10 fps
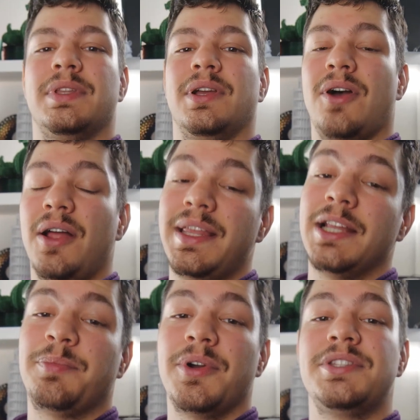The
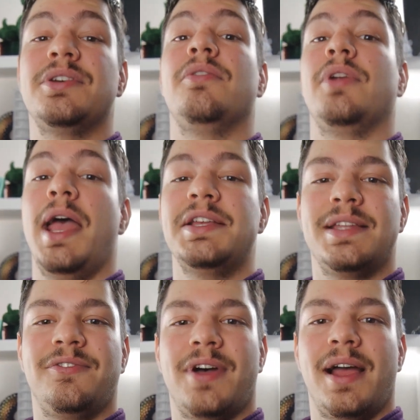contact points of your
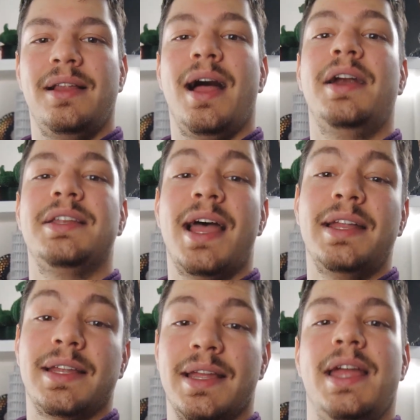STL file are
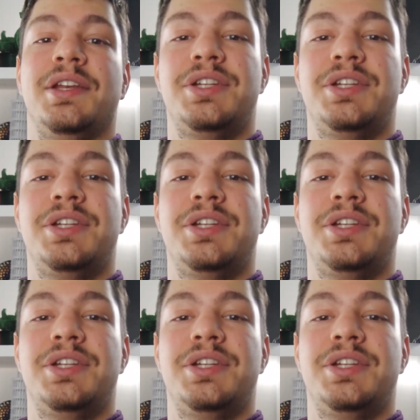tiny, and